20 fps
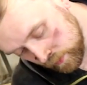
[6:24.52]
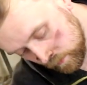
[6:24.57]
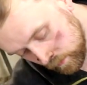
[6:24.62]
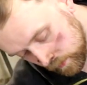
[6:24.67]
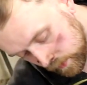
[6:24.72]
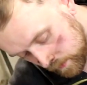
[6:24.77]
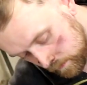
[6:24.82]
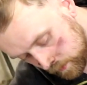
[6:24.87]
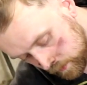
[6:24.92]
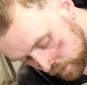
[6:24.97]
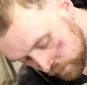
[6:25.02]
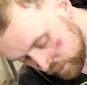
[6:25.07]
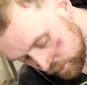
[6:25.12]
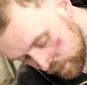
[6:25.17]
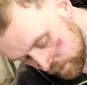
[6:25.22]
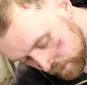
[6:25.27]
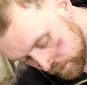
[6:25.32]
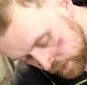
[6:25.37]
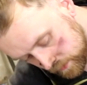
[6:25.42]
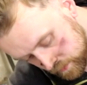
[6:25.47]
And when I
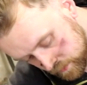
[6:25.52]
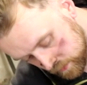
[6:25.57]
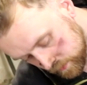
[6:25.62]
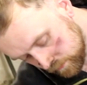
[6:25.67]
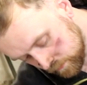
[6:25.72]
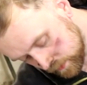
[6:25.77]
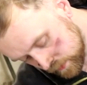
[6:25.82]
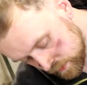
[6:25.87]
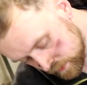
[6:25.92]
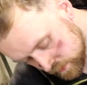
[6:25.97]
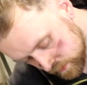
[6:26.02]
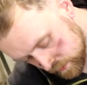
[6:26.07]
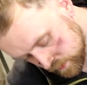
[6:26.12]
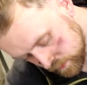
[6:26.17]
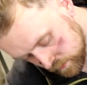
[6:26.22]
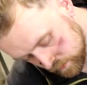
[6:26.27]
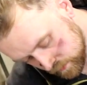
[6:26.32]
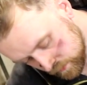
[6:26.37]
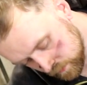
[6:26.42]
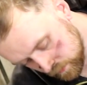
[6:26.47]
posted a picture of this
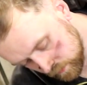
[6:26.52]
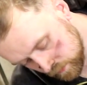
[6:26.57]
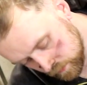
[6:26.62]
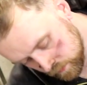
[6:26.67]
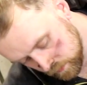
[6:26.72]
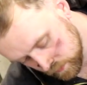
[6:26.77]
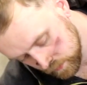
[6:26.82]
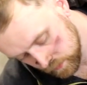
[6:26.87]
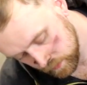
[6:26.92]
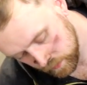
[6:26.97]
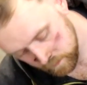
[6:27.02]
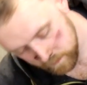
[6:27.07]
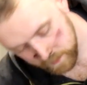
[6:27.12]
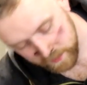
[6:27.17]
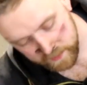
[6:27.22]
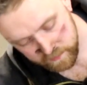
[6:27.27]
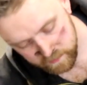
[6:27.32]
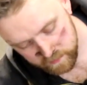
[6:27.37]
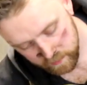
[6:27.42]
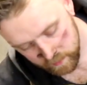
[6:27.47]
on
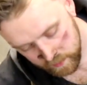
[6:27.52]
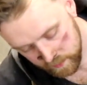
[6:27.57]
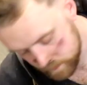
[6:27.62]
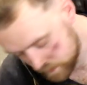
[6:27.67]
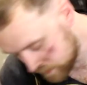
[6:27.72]
my Instagram